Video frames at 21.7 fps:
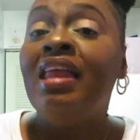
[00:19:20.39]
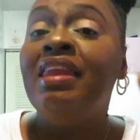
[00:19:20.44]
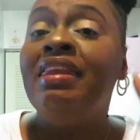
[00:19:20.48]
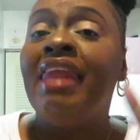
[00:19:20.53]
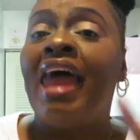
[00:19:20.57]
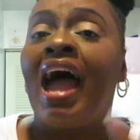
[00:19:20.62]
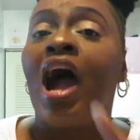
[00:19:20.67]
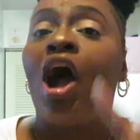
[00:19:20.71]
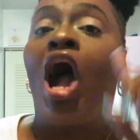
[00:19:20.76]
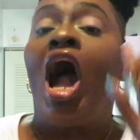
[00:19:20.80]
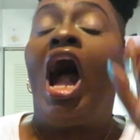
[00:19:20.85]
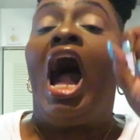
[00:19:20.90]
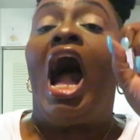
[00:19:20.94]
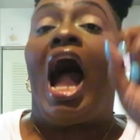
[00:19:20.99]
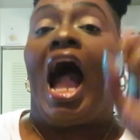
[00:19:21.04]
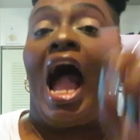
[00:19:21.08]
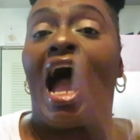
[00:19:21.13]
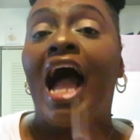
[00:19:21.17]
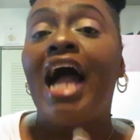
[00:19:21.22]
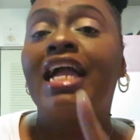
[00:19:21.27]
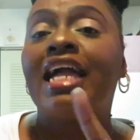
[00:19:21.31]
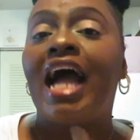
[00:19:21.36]
Now,
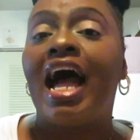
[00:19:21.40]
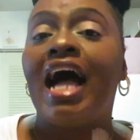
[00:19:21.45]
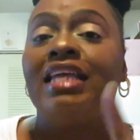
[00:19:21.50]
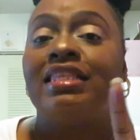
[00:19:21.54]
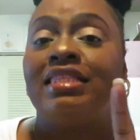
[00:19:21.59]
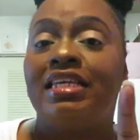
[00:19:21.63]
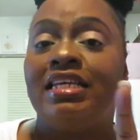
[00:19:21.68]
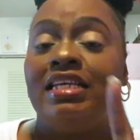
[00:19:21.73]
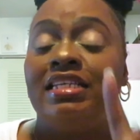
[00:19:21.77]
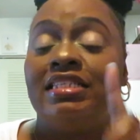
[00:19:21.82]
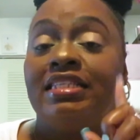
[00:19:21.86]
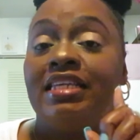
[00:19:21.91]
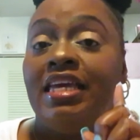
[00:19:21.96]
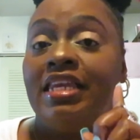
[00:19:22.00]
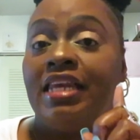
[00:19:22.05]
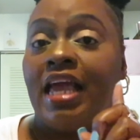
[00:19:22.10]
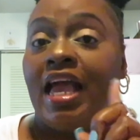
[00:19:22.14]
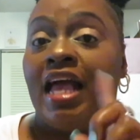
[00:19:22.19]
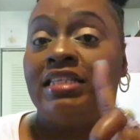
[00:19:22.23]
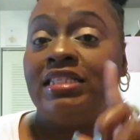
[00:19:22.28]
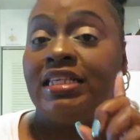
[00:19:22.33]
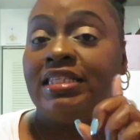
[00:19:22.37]
I got this
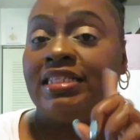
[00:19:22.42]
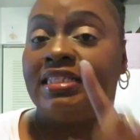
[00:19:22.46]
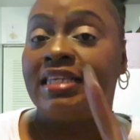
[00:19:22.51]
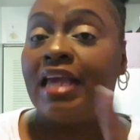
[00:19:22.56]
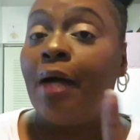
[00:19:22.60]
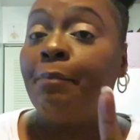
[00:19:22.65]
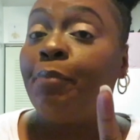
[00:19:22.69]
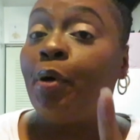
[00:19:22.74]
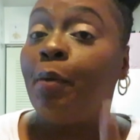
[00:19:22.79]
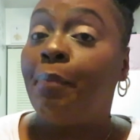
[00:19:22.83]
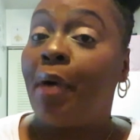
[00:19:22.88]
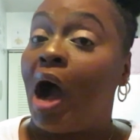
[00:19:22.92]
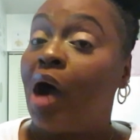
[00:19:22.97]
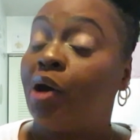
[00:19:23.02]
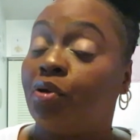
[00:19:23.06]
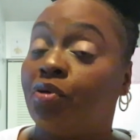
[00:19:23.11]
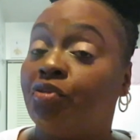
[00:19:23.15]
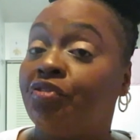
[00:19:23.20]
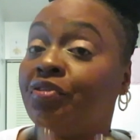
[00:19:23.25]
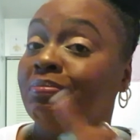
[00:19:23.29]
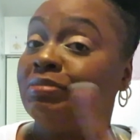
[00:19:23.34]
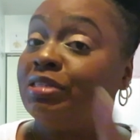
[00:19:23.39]
in, as a sample
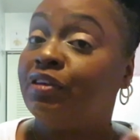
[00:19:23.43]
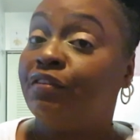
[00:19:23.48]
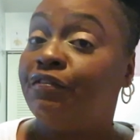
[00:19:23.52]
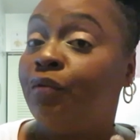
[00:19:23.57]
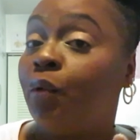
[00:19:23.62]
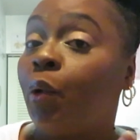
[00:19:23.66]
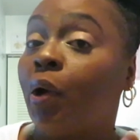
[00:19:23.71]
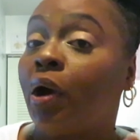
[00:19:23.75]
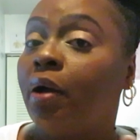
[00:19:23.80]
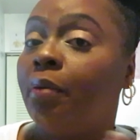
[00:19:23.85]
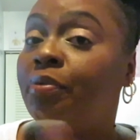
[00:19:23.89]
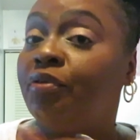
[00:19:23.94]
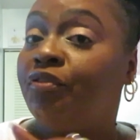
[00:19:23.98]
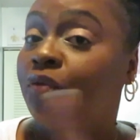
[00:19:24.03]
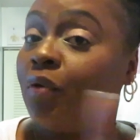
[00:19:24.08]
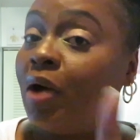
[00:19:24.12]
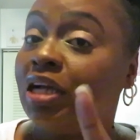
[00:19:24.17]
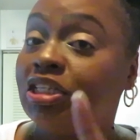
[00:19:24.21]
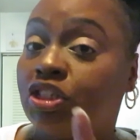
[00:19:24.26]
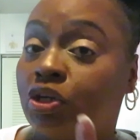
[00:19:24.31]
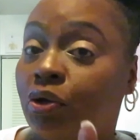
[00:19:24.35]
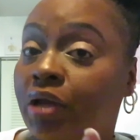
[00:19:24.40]
bottle from Sephora.
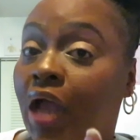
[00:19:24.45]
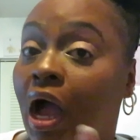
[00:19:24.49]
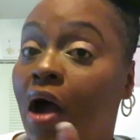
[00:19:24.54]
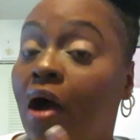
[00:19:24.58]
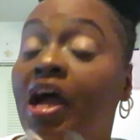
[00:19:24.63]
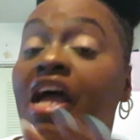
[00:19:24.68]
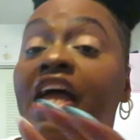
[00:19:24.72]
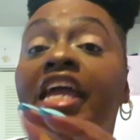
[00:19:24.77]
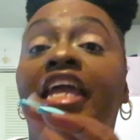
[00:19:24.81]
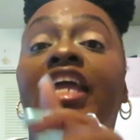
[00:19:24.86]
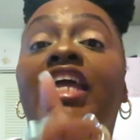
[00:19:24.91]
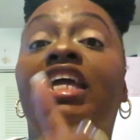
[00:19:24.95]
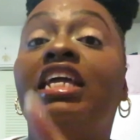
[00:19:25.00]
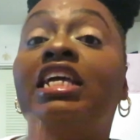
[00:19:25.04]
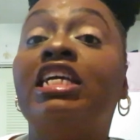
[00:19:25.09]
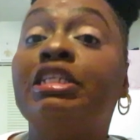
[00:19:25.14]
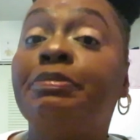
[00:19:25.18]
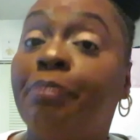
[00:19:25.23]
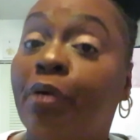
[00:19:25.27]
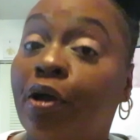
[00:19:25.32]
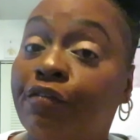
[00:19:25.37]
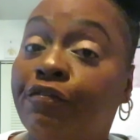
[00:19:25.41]
Before I show y'all, it
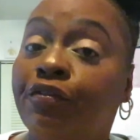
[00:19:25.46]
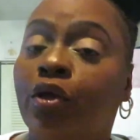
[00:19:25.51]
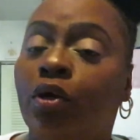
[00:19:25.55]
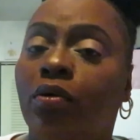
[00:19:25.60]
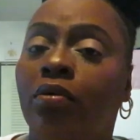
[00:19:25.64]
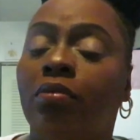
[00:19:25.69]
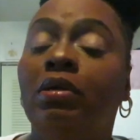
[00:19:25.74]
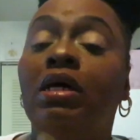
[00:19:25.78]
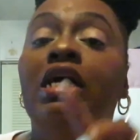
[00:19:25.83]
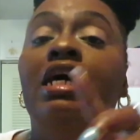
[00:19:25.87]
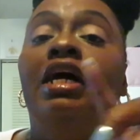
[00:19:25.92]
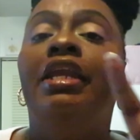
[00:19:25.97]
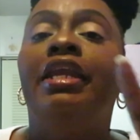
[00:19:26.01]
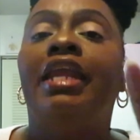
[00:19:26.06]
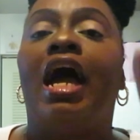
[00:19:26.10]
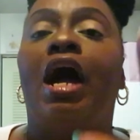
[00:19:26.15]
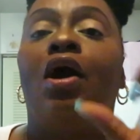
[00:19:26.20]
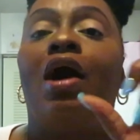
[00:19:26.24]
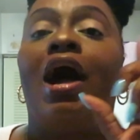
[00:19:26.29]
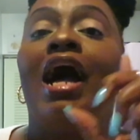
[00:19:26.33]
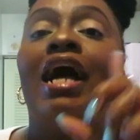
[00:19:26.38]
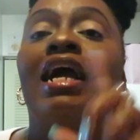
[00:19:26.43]
is perfume.
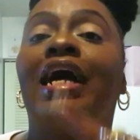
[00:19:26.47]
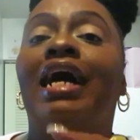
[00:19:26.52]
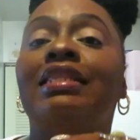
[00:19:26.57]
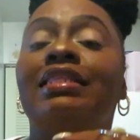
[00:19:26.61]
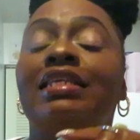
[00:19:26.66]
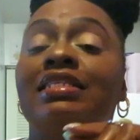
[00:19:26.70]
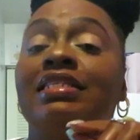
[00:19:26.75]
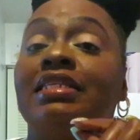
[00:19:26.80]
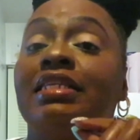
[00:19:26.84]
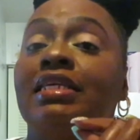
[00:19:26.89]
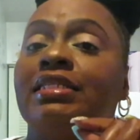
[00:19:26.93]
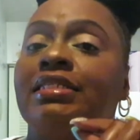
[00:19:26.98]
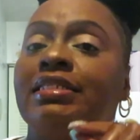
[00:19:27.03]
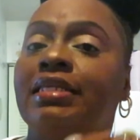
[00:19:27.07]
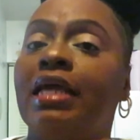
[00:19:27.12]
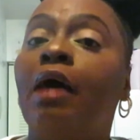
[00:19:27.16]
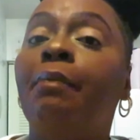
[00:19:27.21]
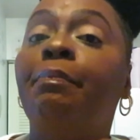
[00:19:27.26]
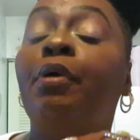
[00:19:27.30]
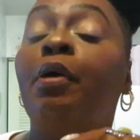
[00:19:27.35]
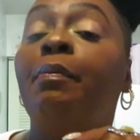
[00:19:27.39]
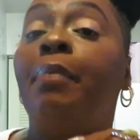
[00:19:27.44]
Now, I got this in a
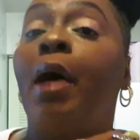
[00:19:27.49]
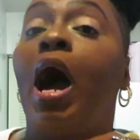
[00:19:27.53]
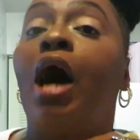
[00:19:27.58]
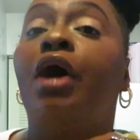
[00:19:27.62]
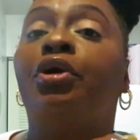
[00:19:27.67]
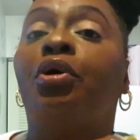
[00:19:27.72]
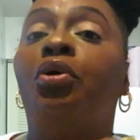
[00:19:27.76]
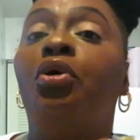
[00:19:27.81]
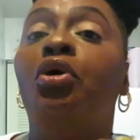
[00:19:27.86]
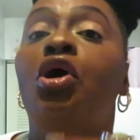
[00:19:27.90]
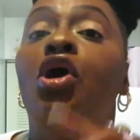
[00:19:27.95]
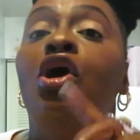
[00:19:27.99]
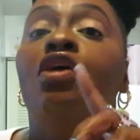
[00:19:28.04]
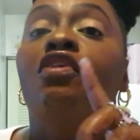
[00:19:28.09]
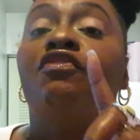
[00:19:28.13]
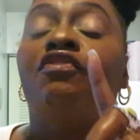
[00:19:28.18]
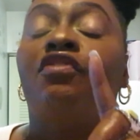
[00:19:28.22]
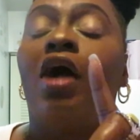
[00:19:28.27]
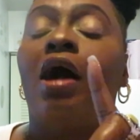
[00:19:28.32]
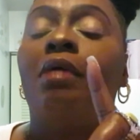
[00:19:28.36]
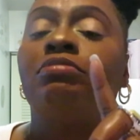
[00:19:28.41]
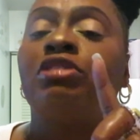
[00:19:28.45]
sample bottle
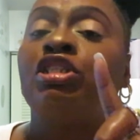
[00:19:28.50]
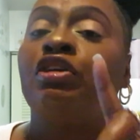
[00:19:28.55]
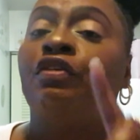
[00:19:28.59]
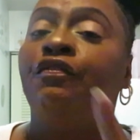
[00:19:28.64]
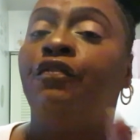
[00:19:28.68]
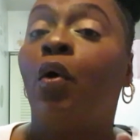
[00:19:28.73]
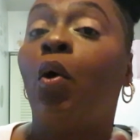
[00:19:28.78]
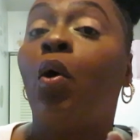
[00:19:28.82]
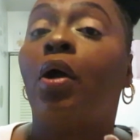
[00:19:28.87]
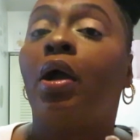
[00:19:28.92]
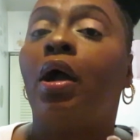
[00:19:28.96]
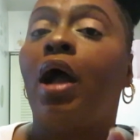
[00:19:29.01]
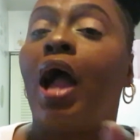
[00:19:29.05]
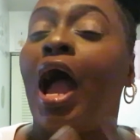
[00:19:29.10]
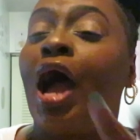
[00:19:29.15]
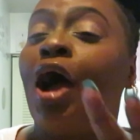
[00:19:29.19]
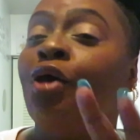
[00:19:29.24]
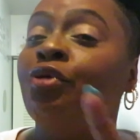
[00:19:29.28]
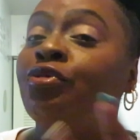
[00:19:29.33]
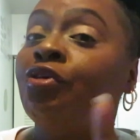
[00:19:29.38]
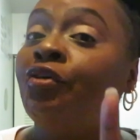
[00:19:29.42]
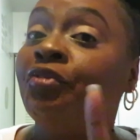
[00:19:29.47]
from Sephora.
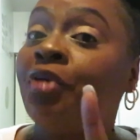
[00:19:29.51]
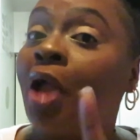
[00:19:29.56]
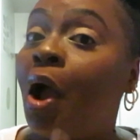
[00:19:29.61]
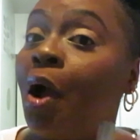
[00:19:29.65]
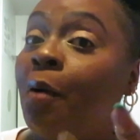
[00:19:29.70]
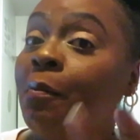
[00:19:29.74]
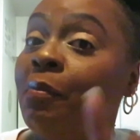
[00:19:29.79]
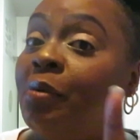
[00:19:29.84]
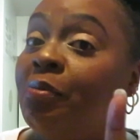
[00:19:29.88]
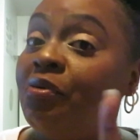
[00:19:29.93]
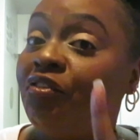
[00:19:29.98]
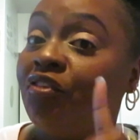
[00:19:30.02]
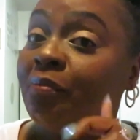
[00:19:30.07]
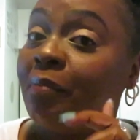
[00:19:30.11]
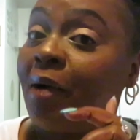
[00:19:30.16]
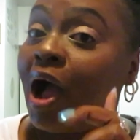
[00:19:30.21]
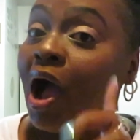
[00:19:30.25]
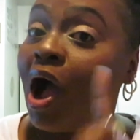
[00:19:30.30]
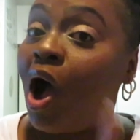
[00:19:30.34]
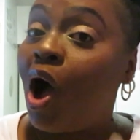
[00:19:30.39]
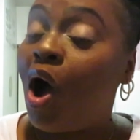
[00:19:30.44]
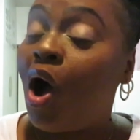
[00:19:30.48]
I don't know if y'all remember from
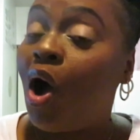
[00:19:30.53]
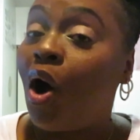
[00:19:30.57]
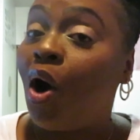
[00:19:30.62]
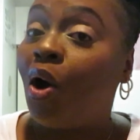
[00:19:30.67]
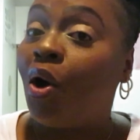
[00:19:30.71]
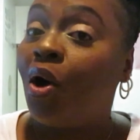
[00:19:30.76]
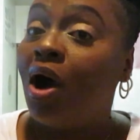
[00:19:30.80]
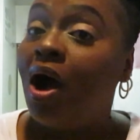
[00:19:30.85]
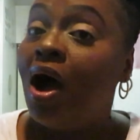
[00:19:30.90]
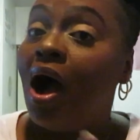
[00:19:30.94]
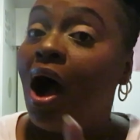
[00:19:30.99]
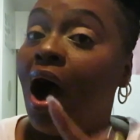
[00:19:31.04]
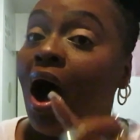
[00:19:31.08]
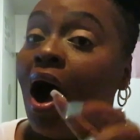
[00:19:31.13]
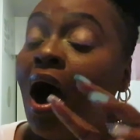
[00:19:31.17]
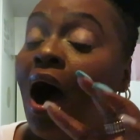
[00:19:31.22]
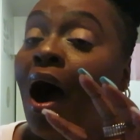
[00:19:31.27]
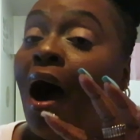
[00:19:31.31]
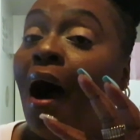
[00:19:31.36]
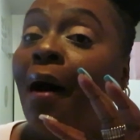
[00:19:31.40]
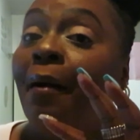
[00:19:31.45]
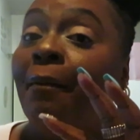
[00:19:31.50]
my haul,
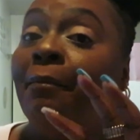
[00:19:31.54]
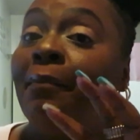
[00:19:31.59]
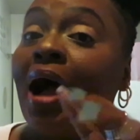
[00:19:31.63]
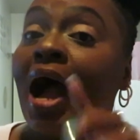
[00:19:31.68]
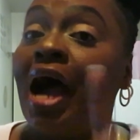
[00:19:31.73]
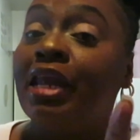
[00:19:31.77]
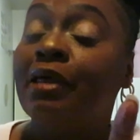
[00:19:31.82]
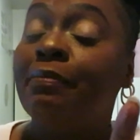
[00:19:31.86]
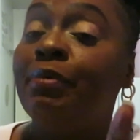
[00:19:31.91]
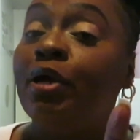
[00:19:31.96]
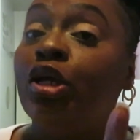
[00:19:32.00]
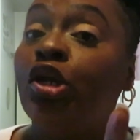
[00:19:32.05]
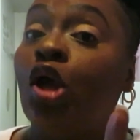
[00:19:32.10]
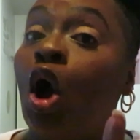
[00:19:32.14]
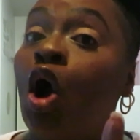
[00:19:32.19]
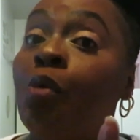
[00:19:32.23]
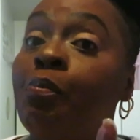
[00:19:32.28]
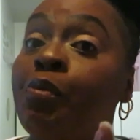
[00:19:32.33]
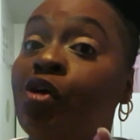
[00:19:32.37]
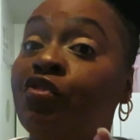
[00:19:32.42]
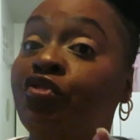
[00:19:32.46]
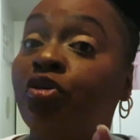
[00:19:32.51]
um, how to build your
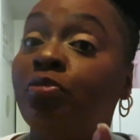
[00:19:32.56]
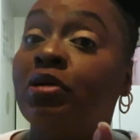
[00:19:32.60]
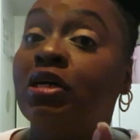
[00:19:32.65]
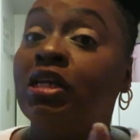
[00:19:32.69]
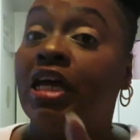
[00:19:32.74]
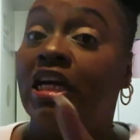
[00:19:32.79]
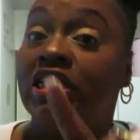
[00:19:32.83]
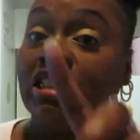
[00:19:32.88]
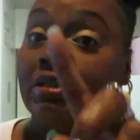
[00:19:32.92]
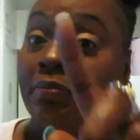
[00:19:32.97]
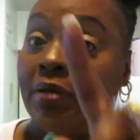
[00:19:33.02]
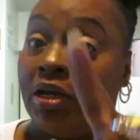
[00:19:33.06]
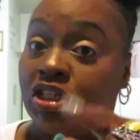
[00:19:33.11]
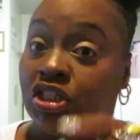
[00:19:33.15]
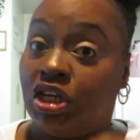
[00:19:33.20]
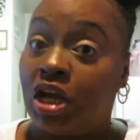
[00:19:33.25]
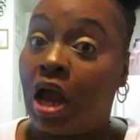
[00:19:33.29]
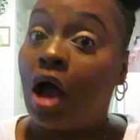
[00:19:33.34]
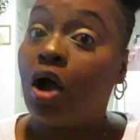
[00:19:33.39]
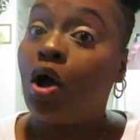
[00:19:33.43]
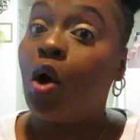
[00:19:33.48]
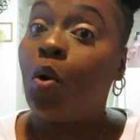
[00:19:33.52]
own perfume collection. Make
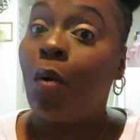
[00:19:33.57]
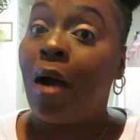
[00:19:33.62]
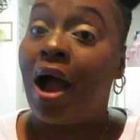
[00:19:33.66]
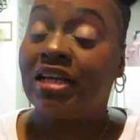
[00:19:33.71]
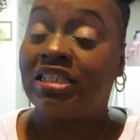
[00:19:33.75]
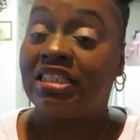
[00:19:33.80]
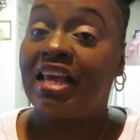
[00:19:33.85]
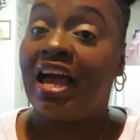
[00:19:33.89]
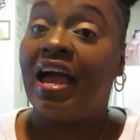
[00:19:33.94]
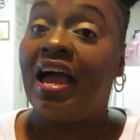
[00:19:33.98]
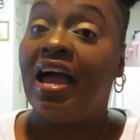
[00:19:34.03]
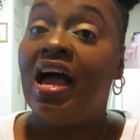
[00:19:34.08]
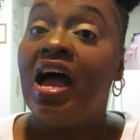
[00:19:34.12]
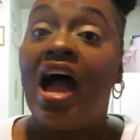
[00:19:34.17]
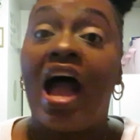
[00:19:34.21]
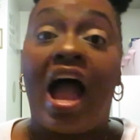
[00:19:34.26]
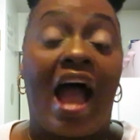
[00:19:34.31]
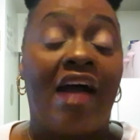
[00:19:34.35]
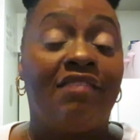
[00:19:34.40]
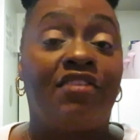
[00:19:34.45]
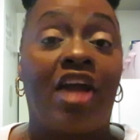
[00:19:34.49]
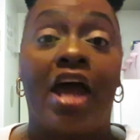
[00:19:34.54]
sure y'all go watch that.
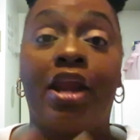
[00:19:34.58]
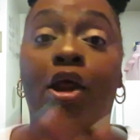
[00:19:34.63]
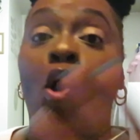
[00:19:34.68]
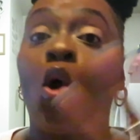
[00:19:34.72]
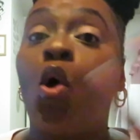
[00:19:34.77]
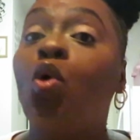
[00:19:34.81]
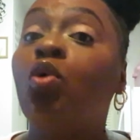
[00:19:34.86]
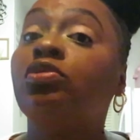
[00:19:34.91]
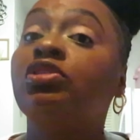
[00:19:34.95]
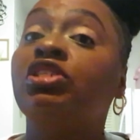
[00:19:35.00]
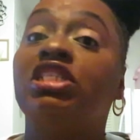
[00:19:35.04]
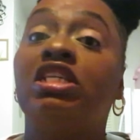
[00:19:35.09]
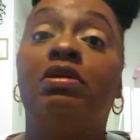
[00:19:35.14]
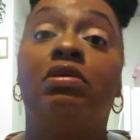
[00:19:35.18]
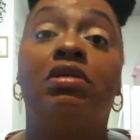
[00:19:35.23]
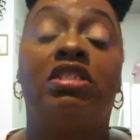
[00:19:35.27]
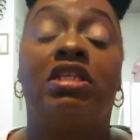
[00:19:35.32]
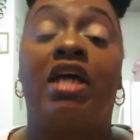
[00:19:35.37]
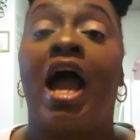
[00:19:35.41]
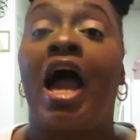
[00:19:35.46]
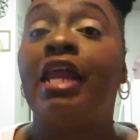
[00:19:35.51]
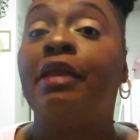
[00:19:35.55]
I've got a whole
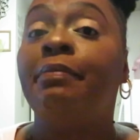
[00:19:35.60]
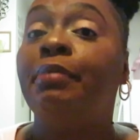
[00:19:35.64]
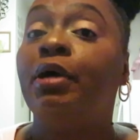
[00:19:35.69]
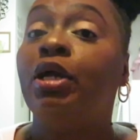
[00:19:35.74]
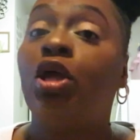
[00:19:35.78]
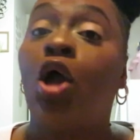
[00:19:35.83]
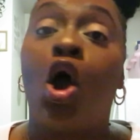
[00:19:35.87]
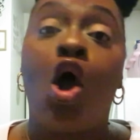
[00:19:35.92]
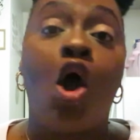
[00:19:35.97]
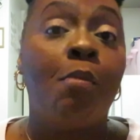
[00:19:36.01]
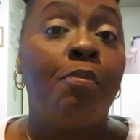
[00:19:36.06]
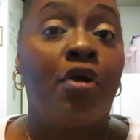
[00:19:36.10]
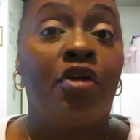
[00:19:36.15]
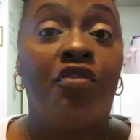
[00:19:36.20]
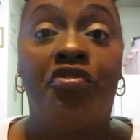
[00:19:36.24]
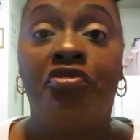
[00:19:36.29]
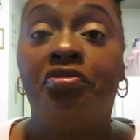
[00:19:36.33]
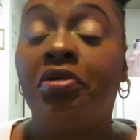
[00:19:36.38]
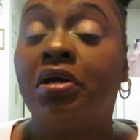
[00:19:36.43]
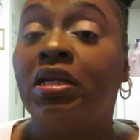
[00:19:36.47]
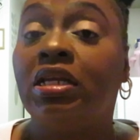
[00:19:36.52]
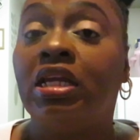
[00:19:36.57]
series on how to build your own
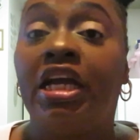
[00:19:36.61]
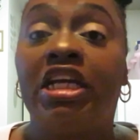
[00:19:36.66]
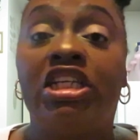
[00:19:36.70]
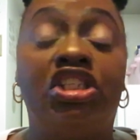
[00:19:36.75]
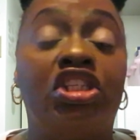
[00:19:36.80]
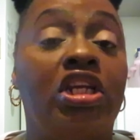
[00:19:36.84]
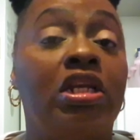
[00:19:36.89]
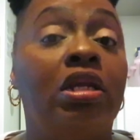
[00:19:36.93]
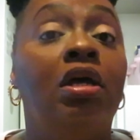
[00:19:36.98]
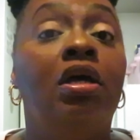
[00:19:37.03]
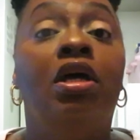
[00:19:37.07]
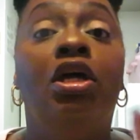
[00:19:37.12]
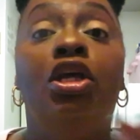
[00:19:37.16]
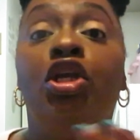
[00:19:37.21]
perfume collection.